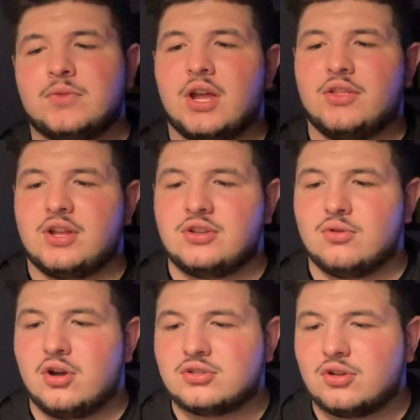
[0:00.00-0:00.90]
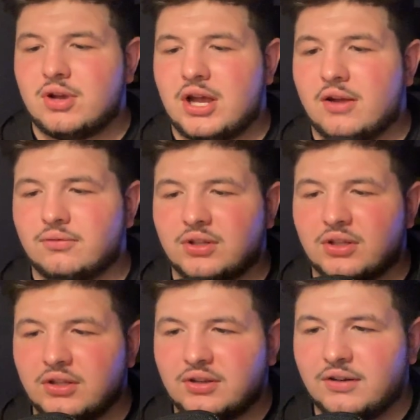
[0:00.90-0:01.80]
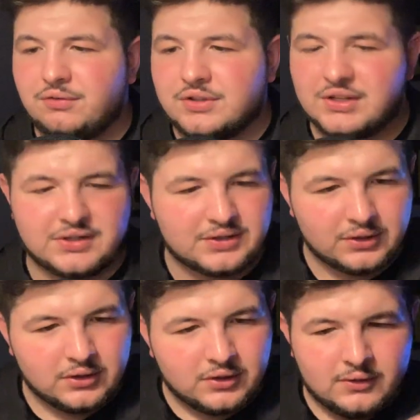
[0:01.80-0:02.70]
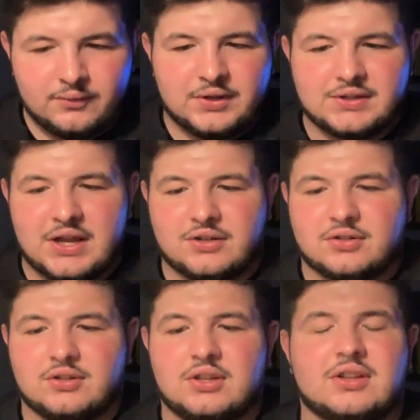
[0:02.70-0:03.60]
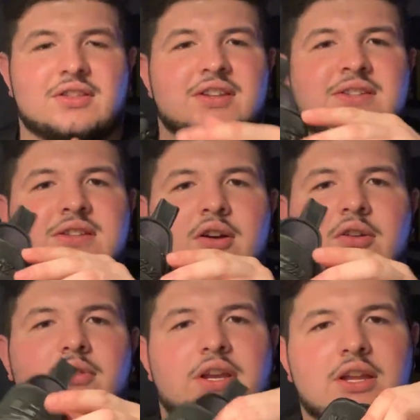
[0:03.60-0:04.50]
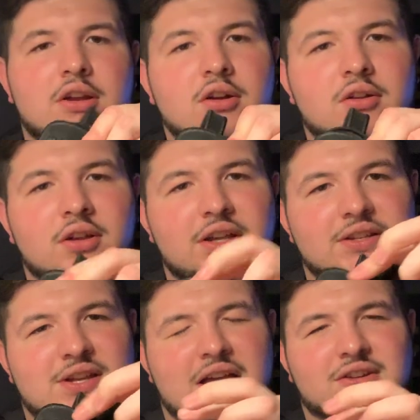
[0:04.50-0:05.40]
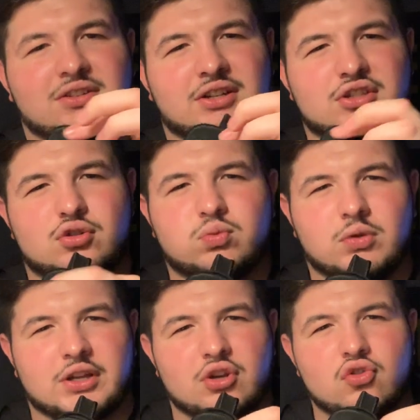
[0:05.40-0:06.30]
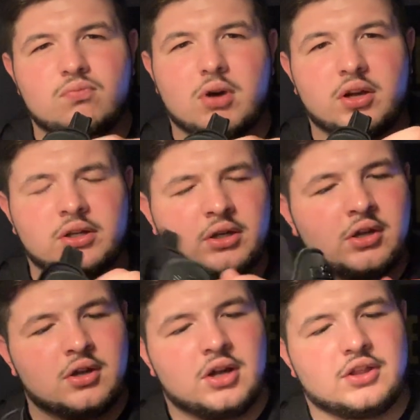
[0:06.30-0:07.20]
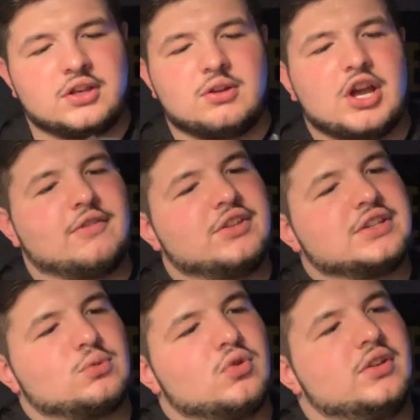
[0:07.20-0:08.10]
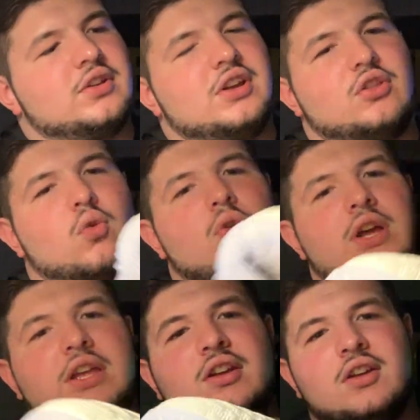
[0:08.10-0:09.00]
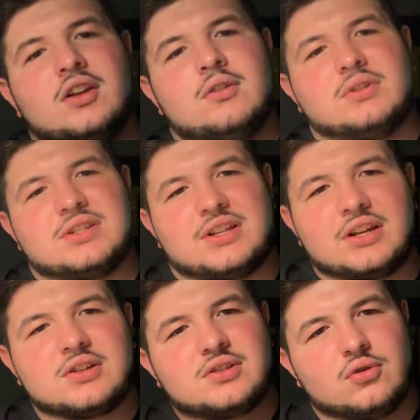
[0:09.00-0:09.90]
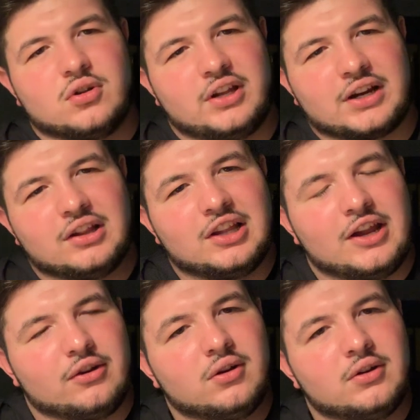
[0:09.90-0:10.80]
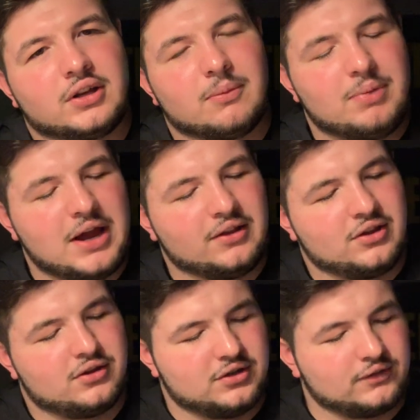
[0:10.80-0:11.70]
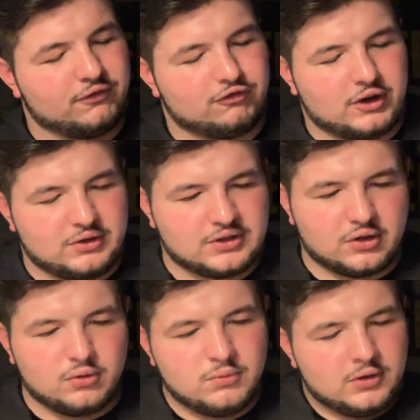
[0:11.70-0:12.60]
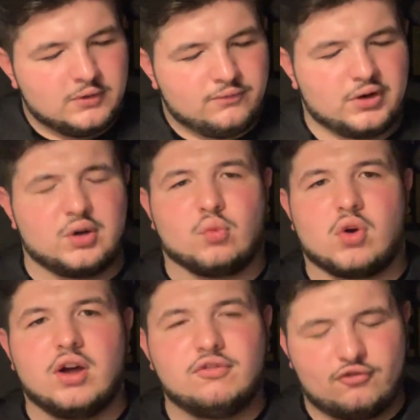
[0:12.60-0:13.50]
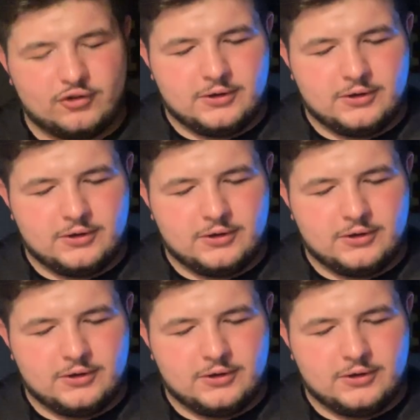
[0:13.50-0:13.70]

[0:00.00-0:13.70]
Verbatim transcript: and then you also have the differences is actually this tongue right here is actually like a like a nubuck, and then you have this one and the white, which is like sort of like a leather, like a patent leather is very dope, very rough,